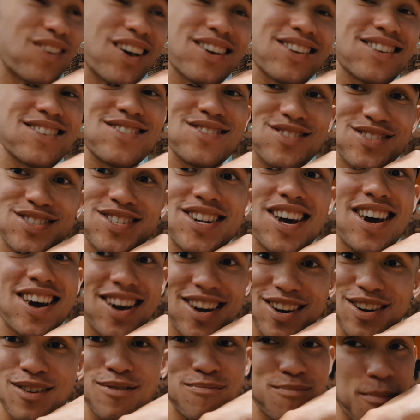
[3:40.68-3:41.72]
fucking
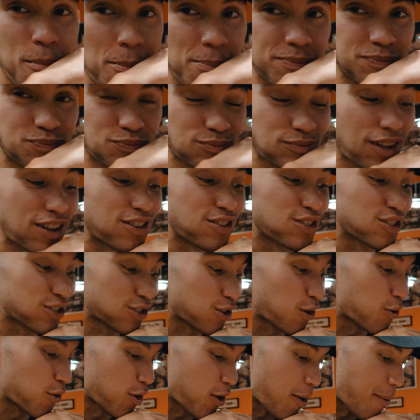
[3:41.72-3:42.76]
dank. That is
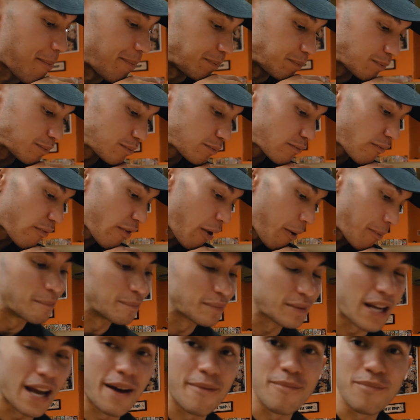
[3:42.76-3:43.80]
so good.
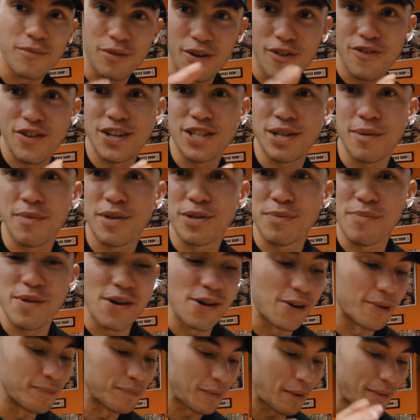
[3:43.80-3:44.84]
Okay, I'm gonna finish up this
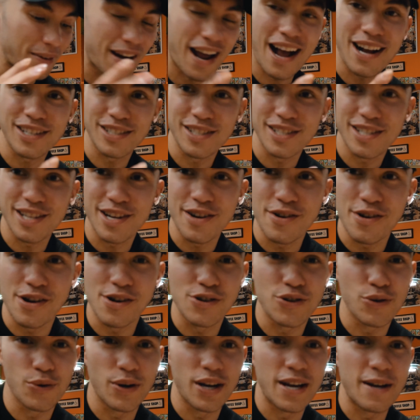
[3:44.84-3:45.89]
meal. I'm gonna actually sit here and
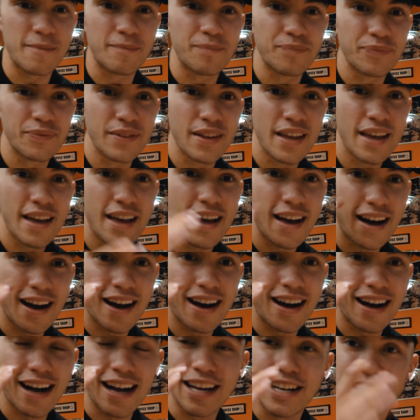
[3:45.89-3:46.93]
enjoy it.
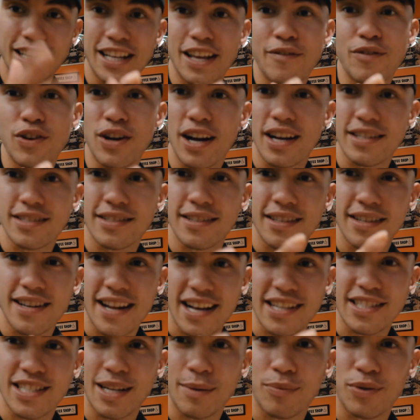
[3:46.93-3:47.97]
I'm gonna give you guys the
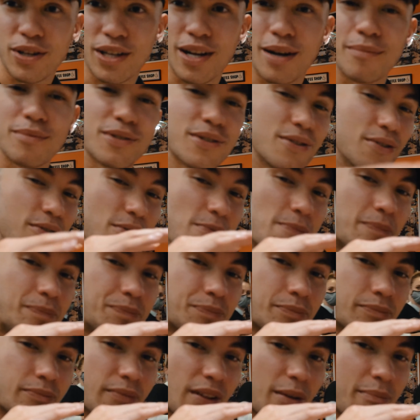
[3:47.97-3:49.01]
next step when it comes to
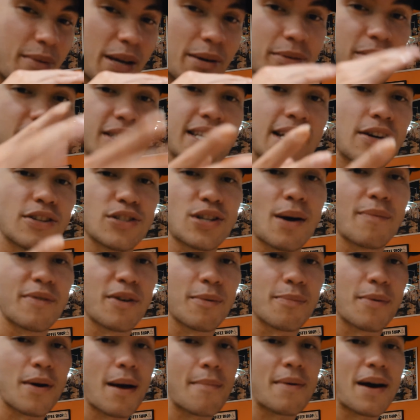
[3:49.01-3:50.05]
being able to stay on top of
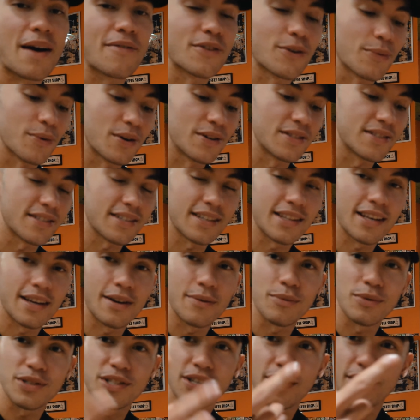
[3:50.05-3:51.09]
your prep afterwards, and
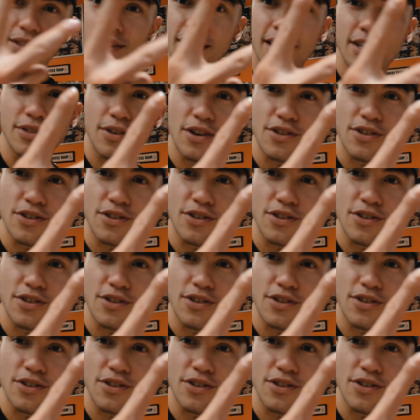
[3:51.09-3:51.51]
then we'll see you at the next